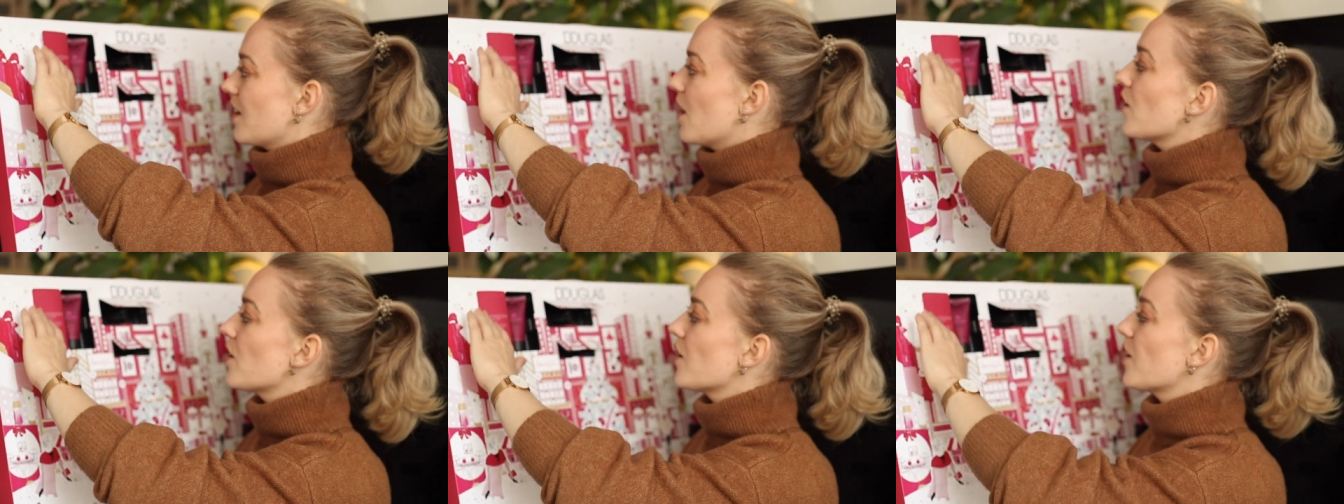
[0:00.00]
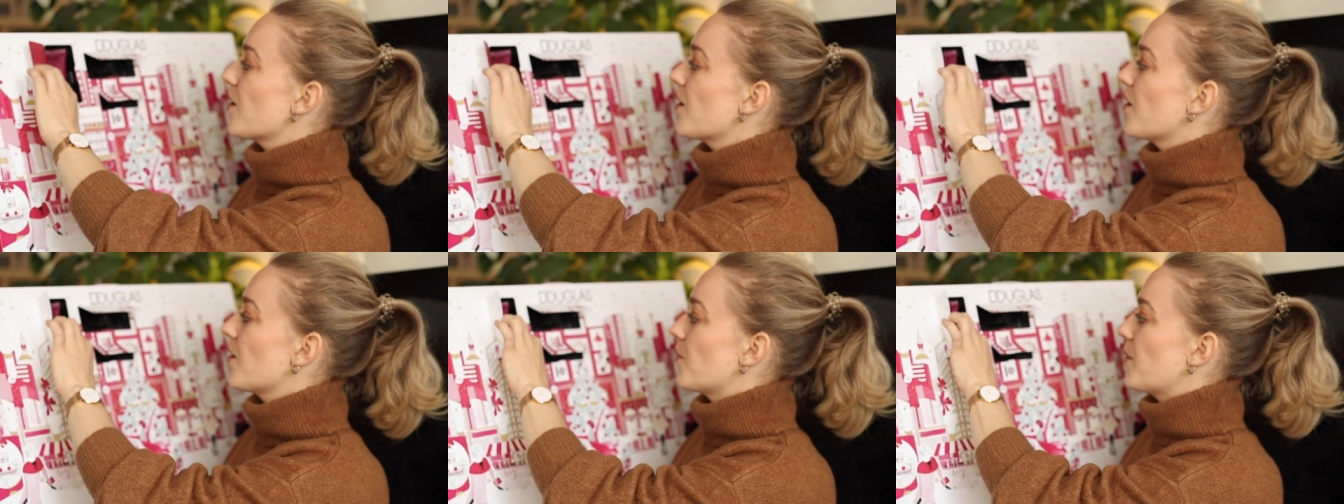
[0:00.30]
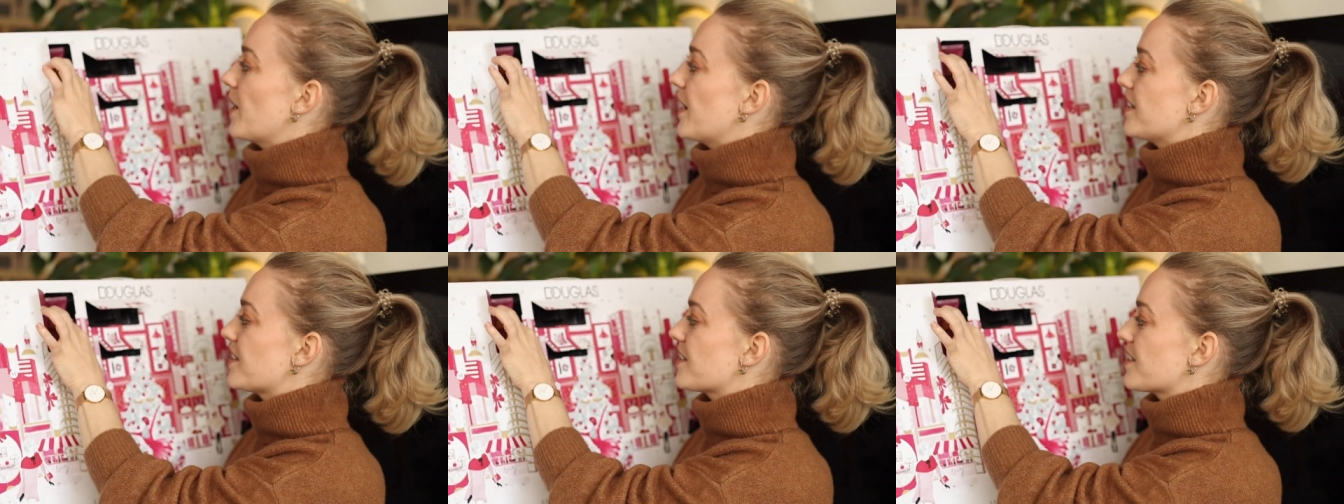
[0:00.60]
Oh no, no, no,
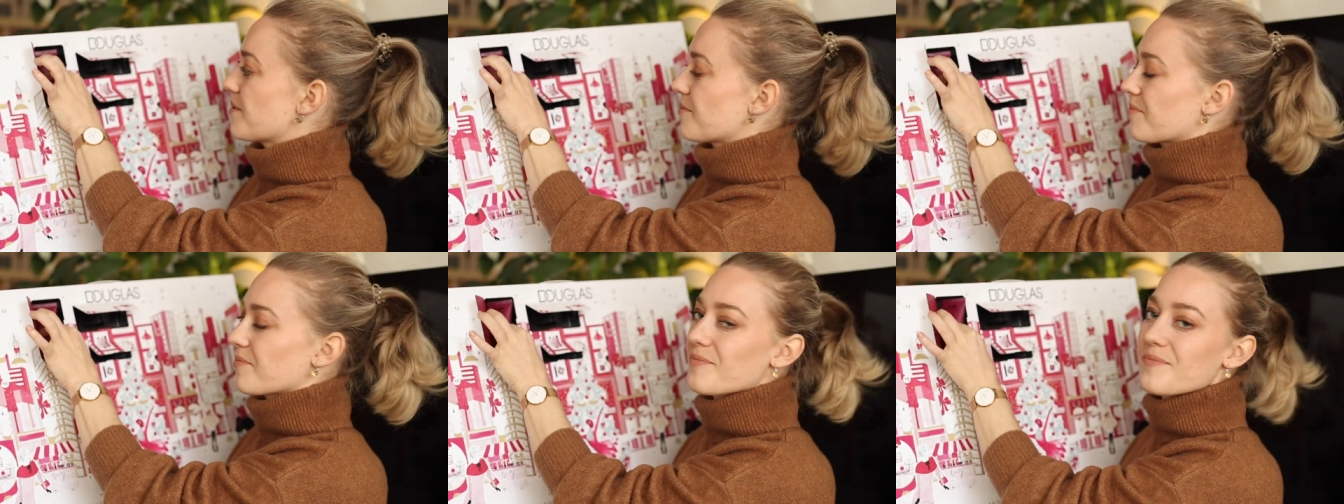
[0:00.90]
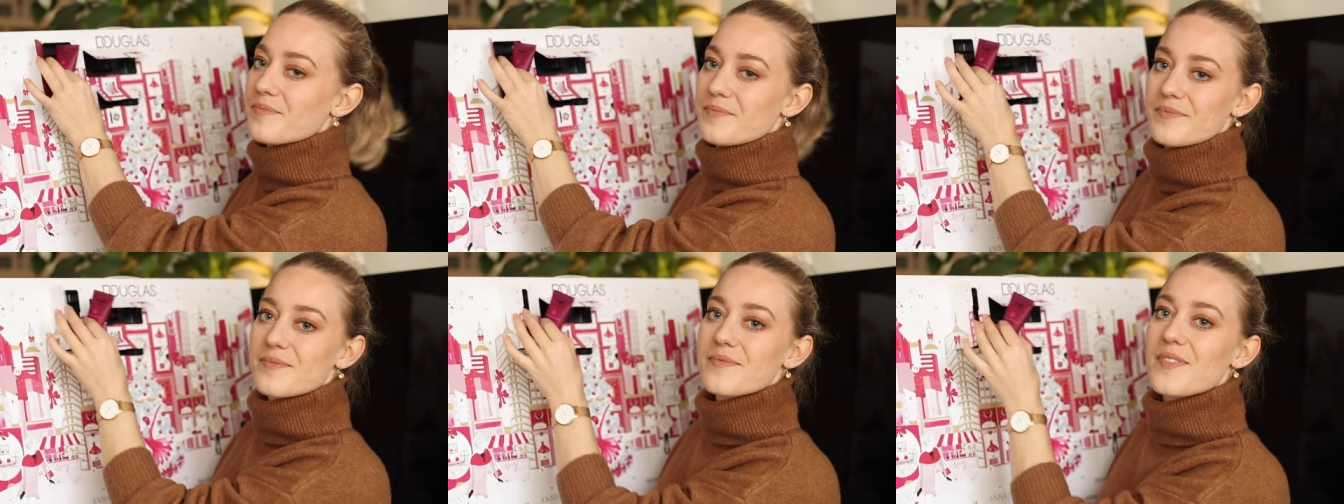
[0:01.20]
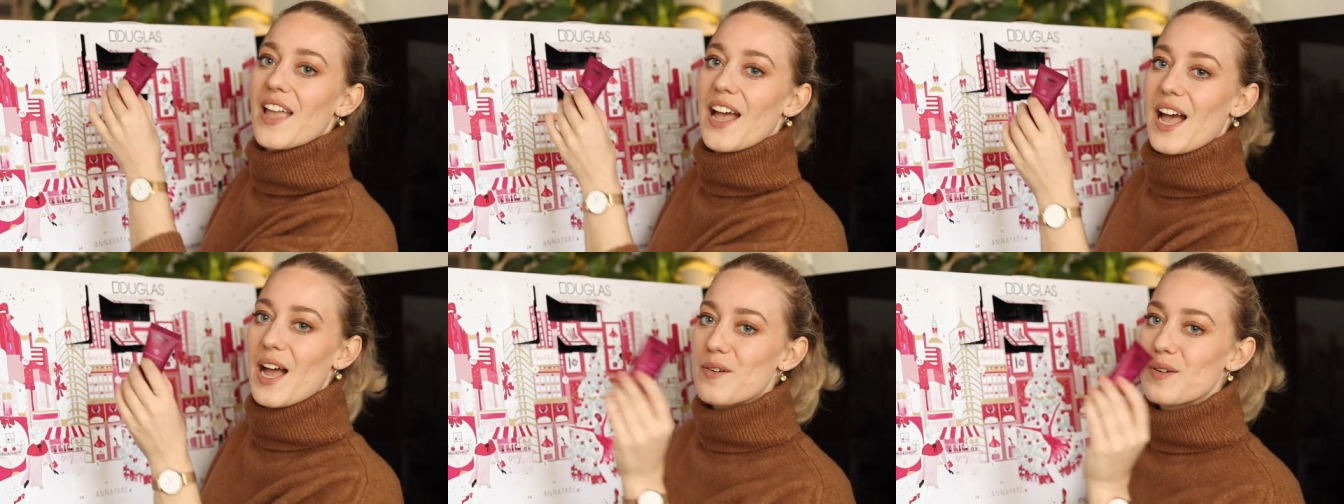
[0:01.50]
wait,
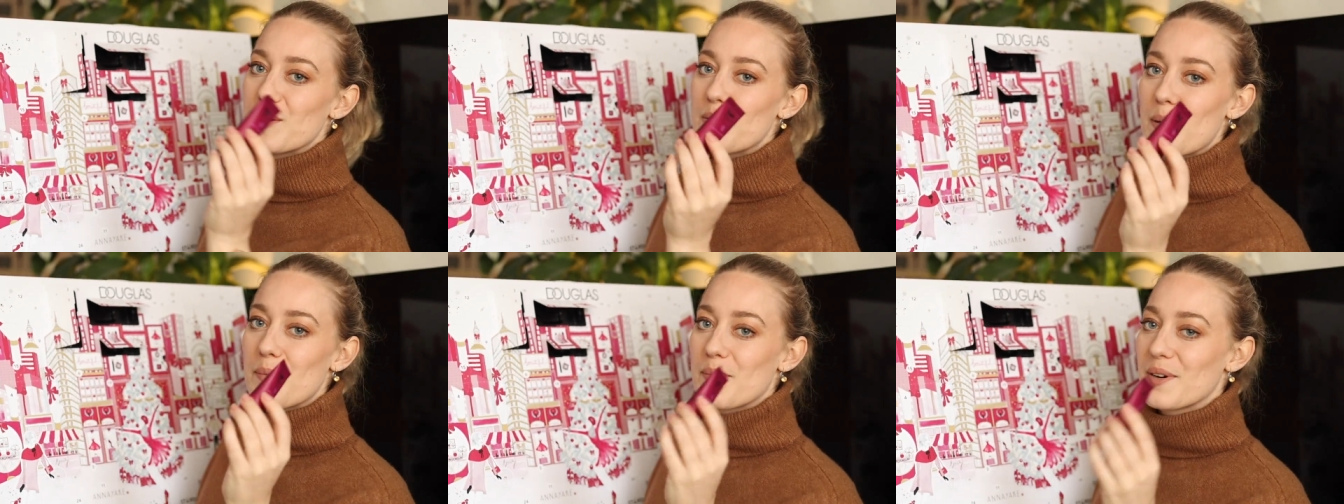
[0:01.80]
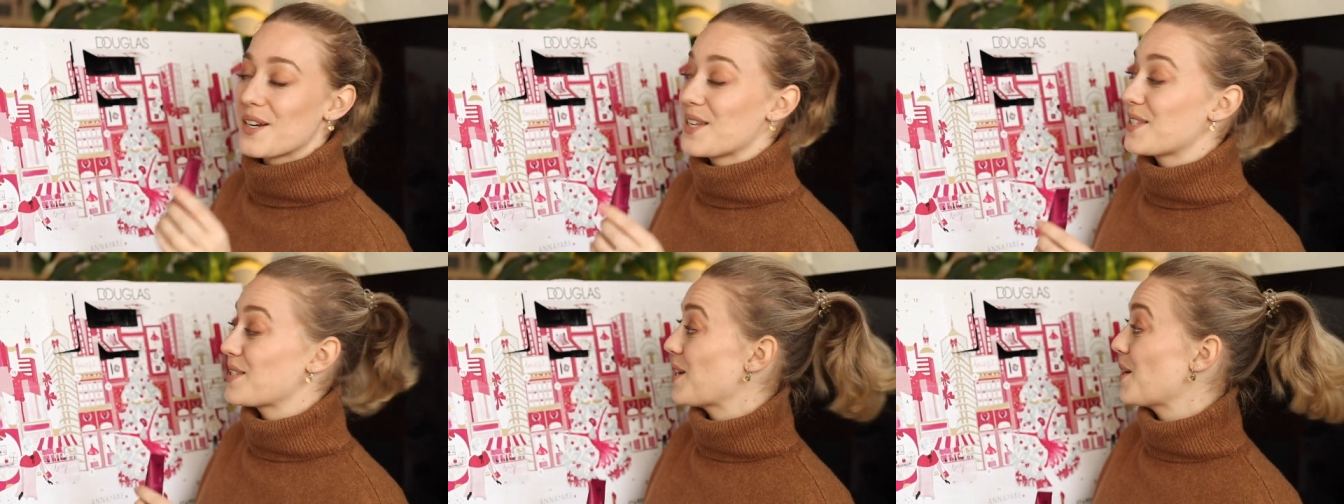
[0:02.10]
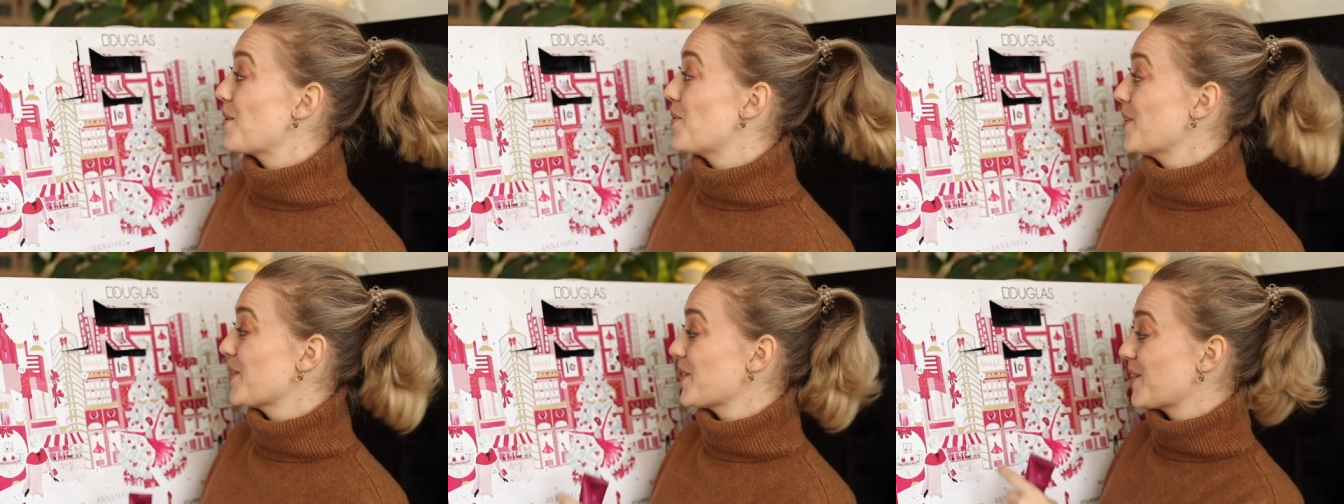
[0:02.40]
I remember this,
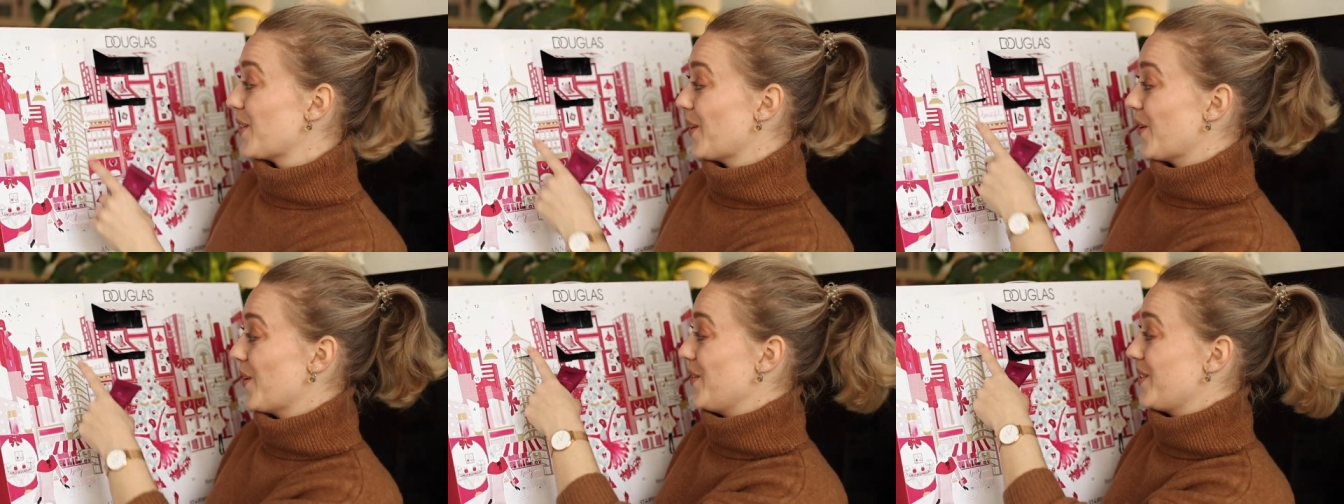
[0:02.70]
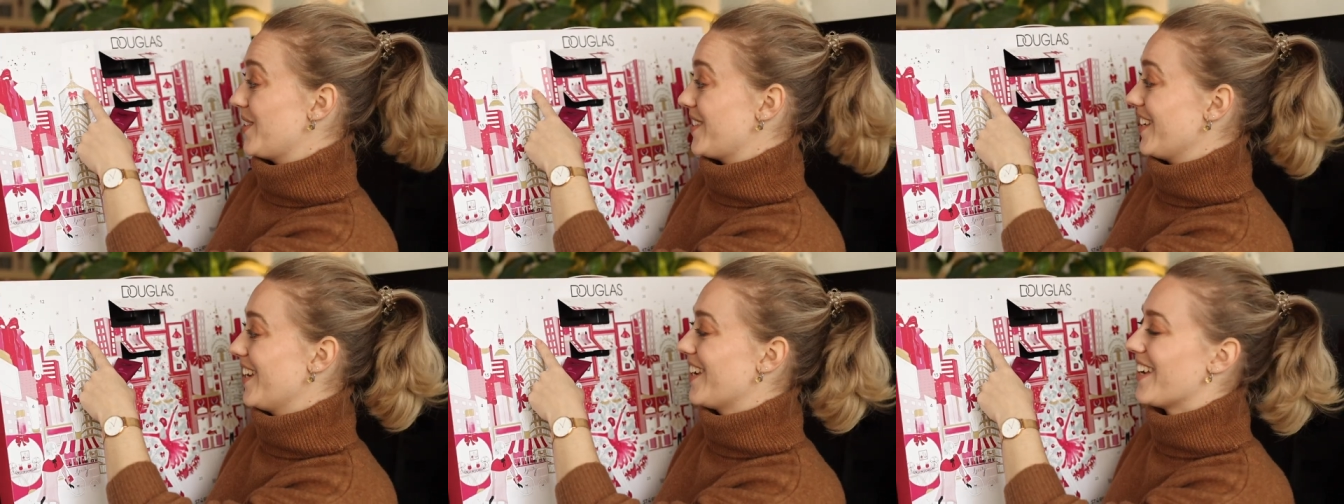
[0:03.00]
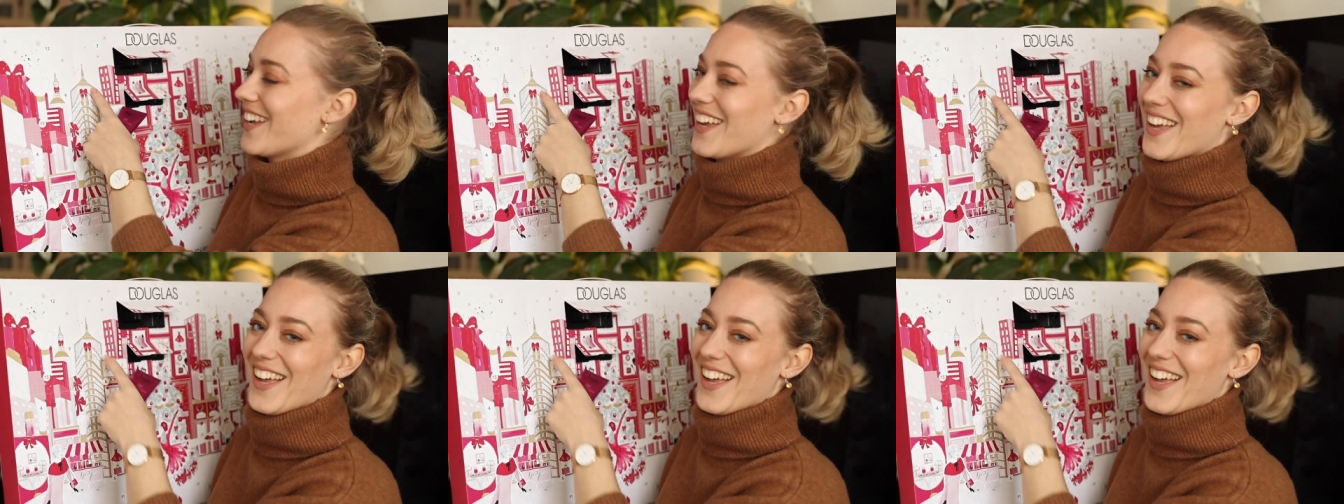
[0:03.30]
it was closed.